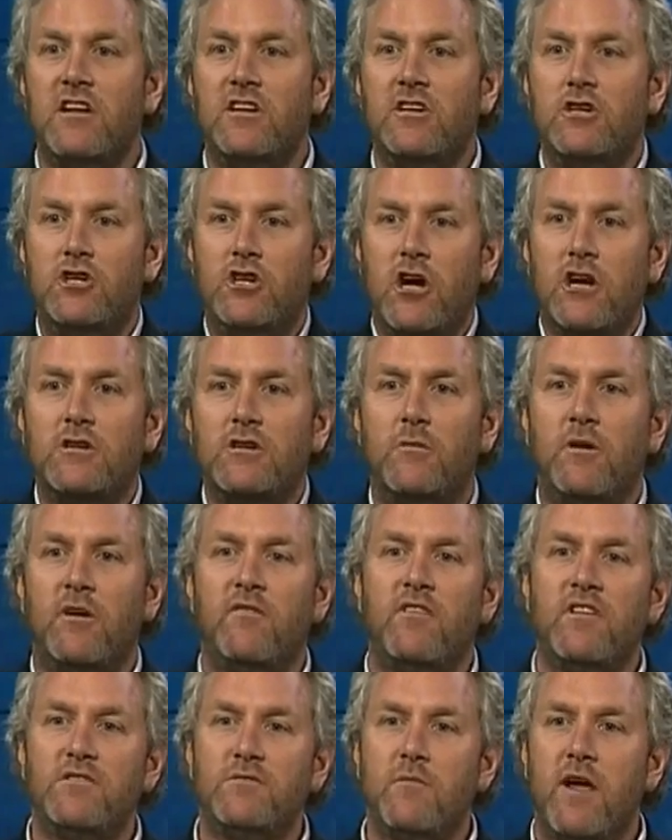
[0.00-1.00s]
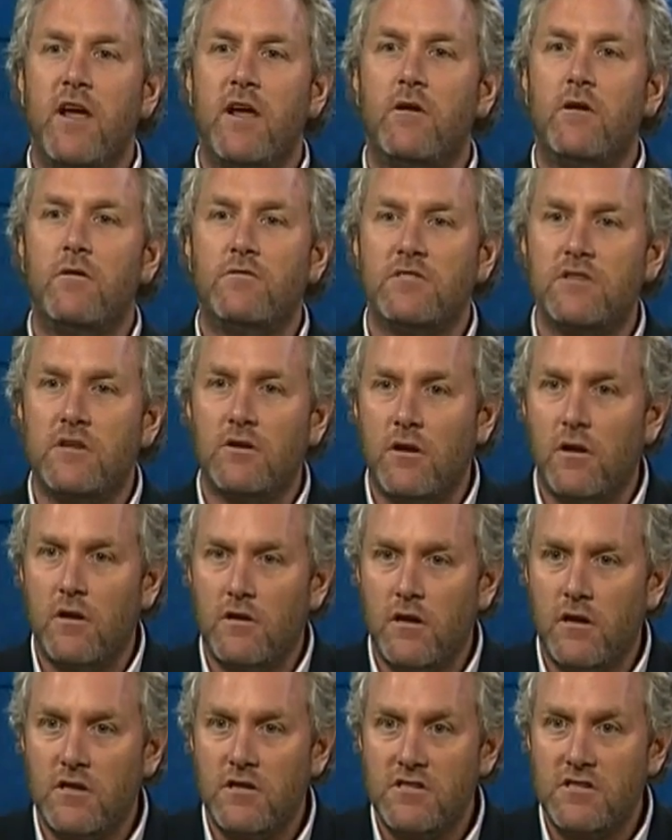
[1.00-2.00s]
in judgment of this man who was
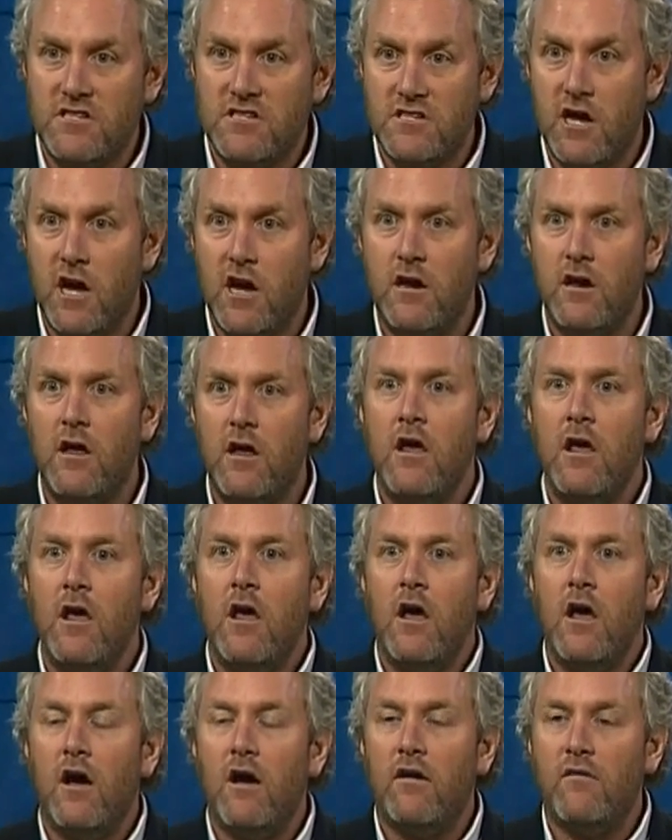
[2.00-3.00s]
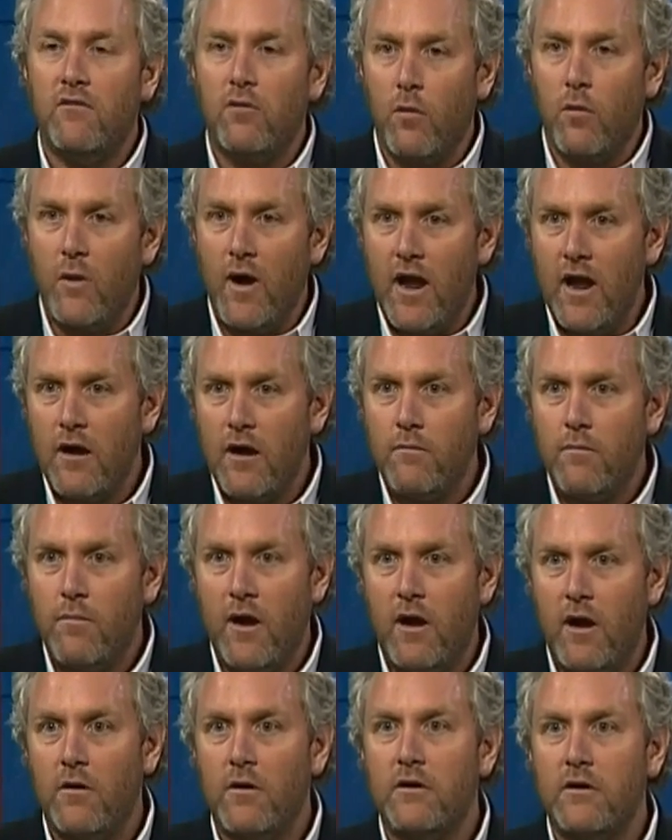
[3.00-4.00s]
the son of
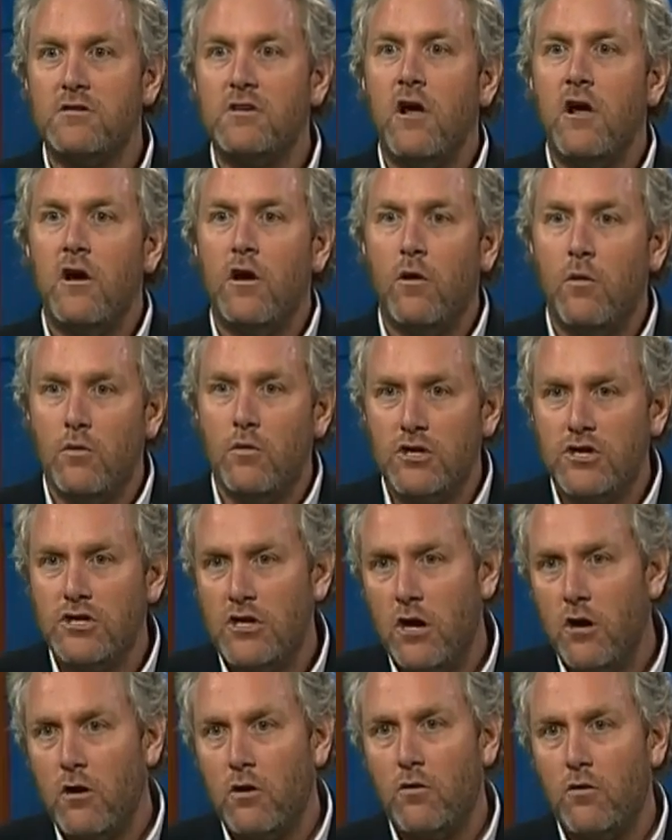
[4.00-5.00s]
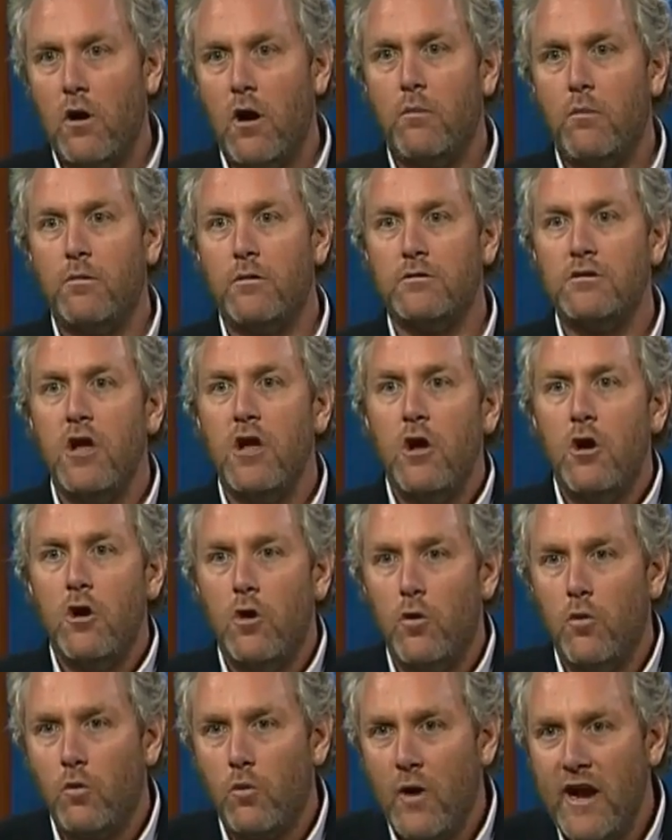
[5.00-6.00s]
grandparents who were sharecroppers
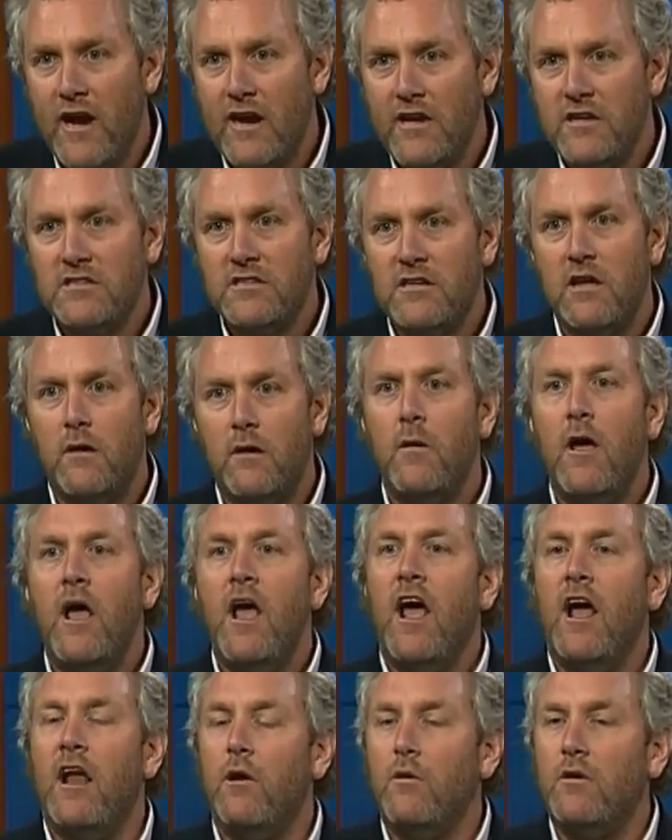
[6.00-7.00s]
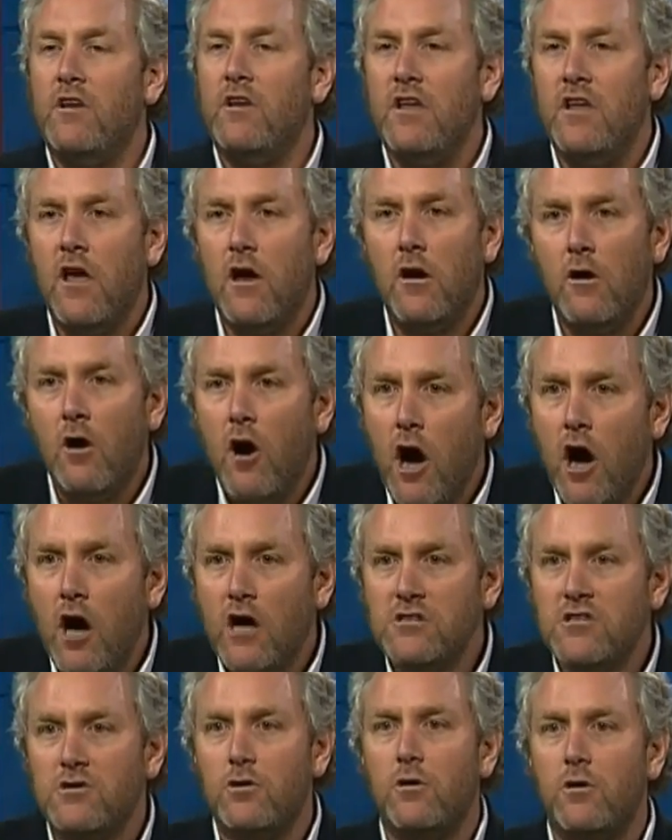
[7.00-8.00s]
who raised him, and he went to Yale Law
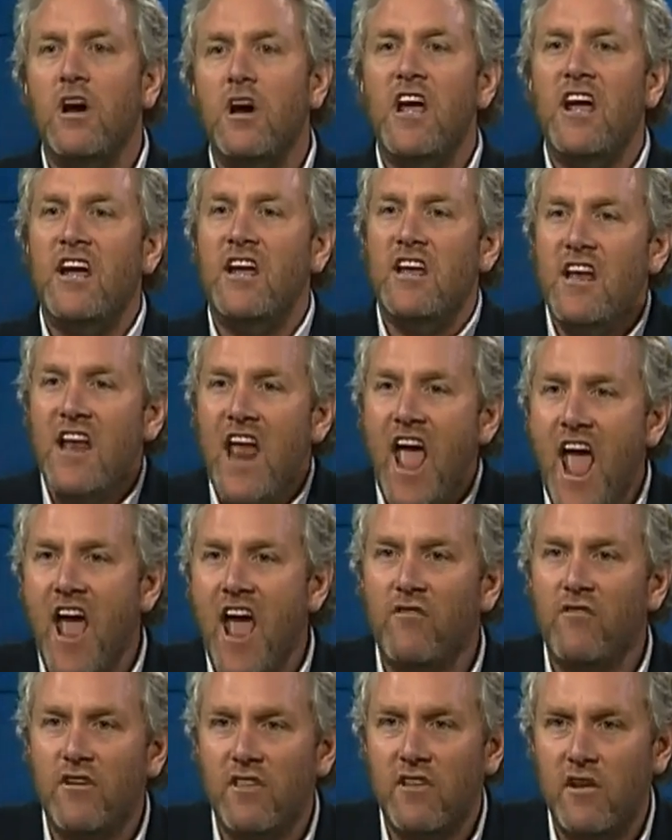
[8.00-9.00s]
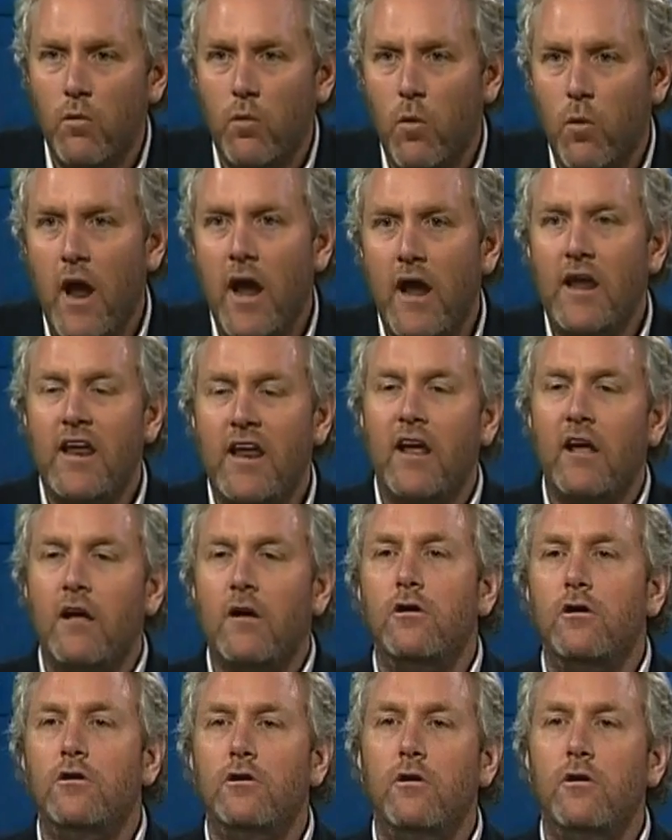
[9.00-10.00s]
School. He did everything right,
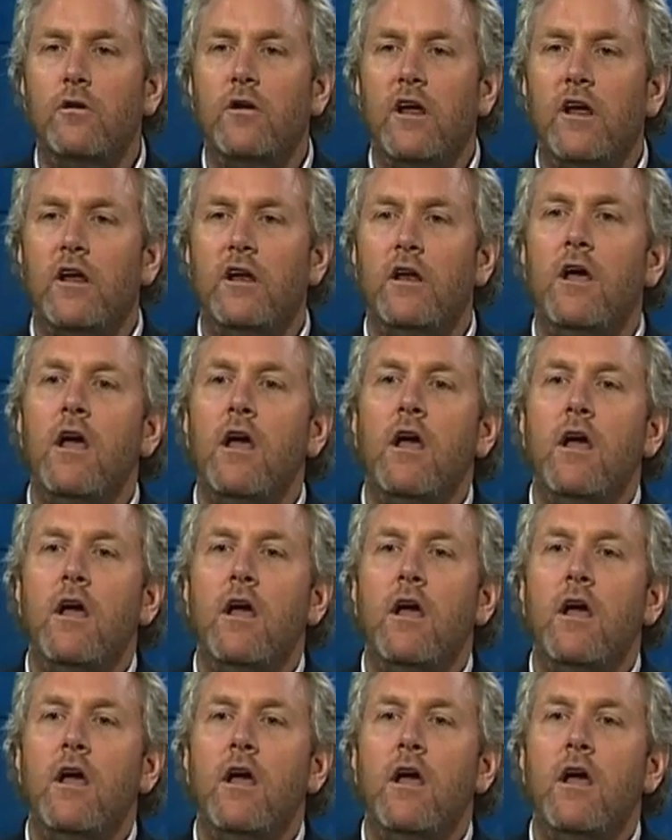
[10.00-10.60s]
including